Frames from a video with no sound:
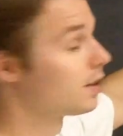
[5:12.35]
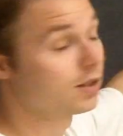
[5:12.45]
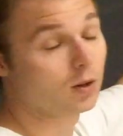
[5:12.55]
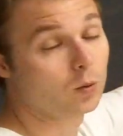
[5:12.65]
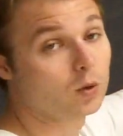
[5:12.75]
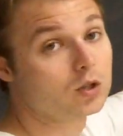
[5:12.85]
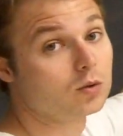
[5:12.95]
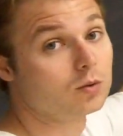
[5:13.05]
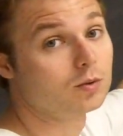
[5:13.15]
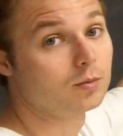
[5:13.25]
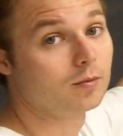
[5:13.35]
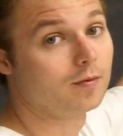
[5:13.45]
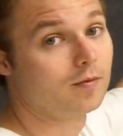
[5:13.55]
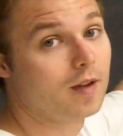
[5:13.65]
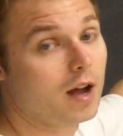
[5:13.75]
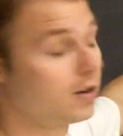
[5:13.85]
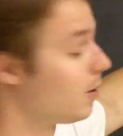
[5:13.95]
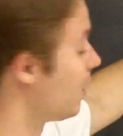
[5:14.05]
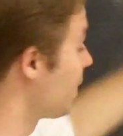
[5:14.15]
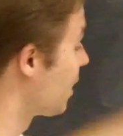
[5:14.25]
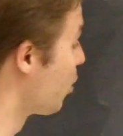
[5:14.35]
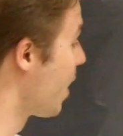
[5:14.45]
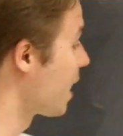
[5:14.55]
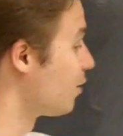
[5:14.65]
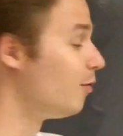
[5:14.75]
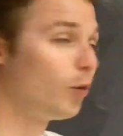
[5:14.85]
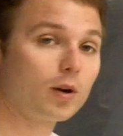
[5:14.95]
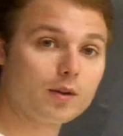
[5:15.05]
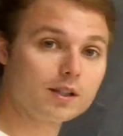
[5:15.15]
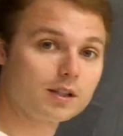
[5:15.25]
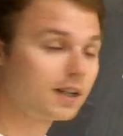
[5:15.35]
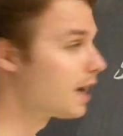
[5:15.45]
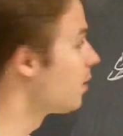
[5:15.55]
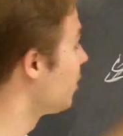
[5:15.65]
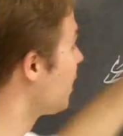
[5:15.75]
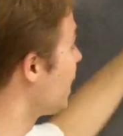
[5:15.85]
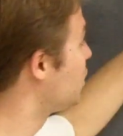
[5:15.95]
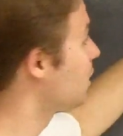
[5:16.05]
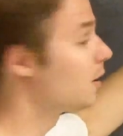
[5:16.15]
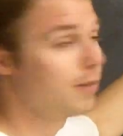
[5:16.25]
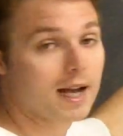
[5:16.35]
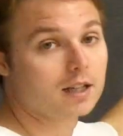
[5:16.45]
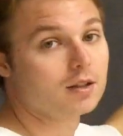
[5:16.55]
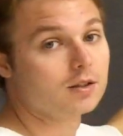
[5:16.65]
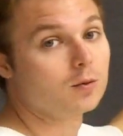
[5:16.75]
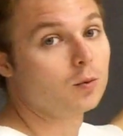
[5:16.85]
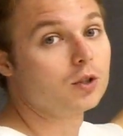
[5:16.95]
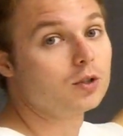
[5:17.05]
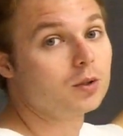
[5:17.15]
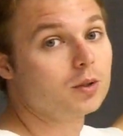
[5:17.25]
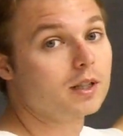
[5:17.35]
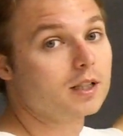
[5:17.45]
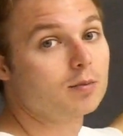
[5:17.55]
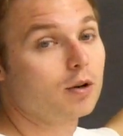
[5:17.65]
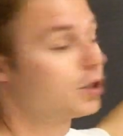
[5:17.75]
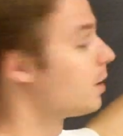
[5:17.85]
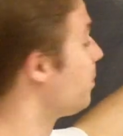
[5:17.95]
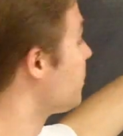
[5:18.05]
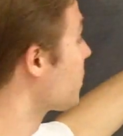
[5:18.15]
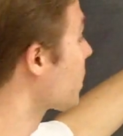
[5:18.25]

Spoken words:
this original value. And if I go back and FOIL this together, I should get back to this original expression.